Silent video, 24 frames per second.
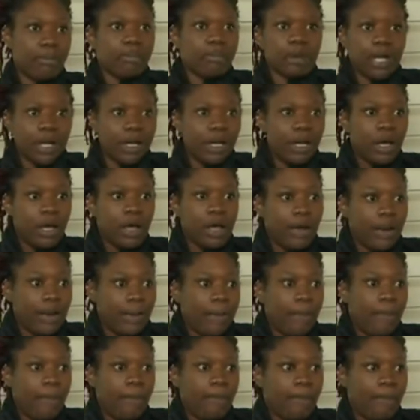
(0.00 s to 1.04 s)
some
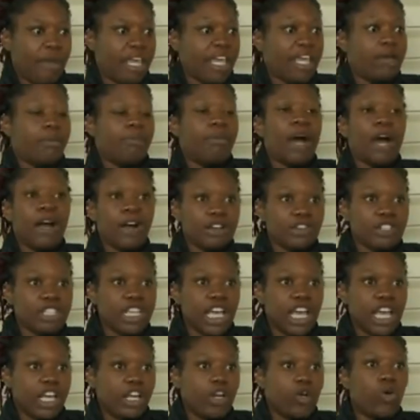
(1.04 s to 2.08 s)
mean
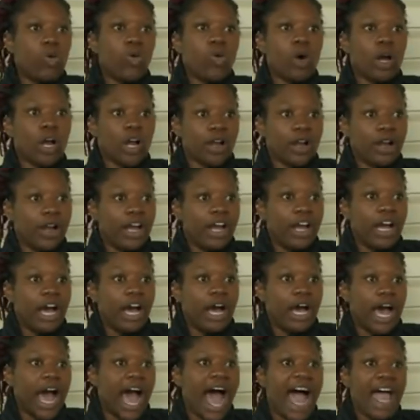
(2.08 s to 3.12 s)
person or
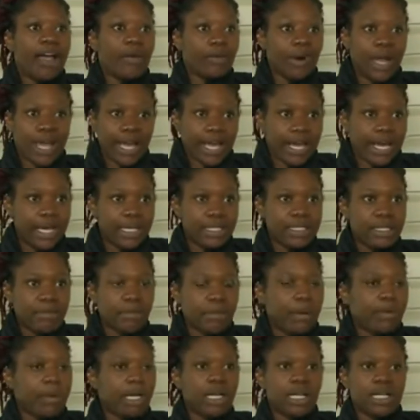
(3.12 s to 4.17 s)
an irate
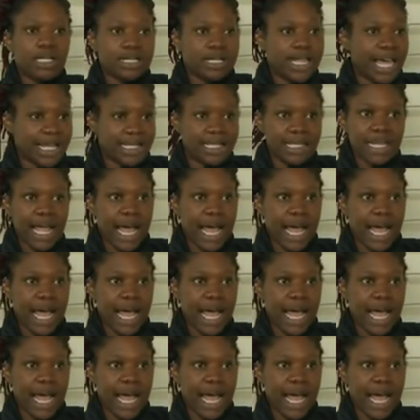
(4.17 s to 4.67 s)
customer because